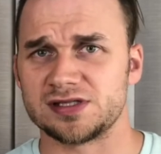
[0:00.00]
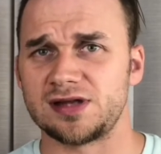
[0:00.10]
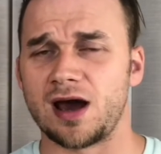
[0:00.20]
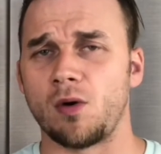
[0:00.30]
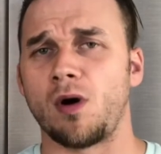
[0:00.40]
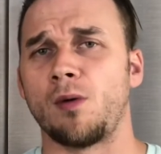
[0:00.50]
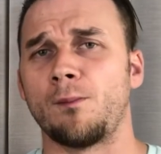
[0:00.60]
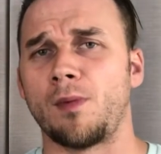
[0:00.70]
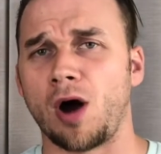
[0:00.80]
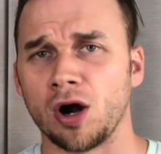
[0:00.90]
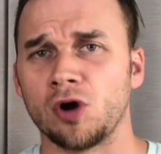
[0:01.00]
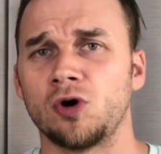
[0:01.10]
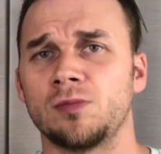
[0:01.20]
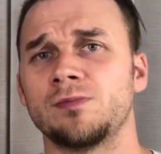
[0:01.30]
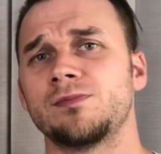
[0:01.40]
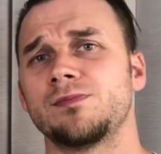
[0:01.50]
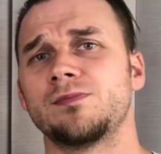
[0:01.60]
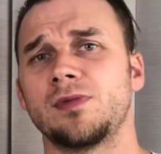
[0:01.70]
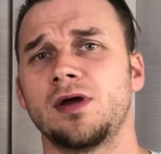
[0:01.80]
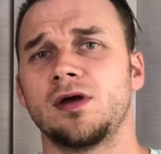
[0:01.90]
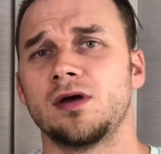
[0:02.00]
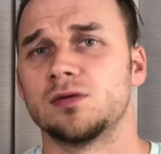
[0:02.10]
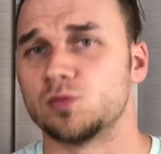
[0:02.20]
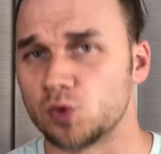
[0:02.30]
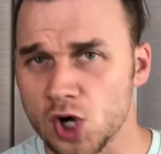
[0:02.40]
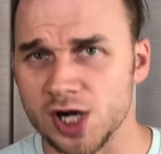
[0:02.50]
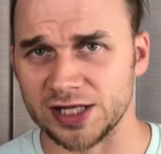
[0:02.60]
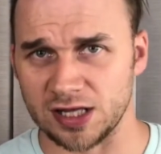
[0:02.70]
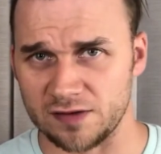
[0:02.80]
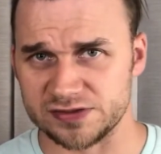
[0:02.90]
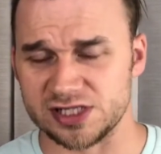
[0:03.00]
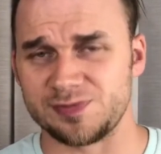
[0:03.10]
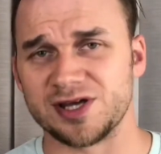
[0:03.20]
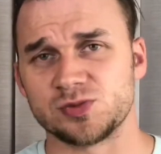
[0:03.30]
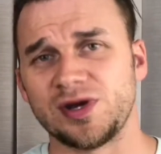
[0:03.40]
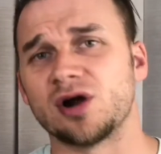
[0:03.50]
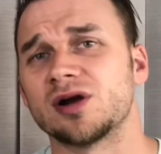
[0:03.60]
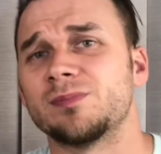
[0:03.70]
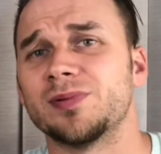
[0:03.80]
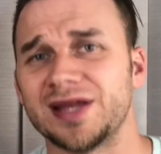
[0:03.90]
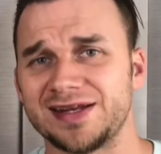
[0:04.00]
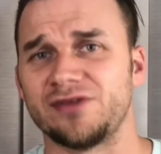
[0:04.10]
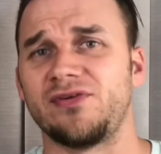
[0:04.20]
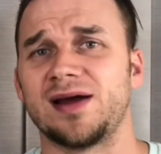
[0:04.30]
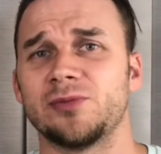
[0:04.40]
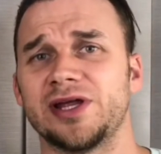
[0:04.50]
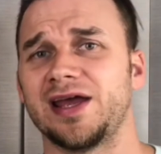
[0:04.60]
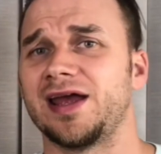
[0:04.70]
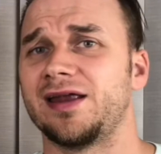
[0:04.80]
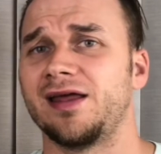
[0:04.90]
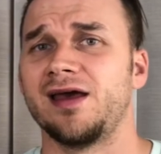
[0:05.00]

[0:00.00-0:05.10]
Now, our home really loves this because we are a blended family, and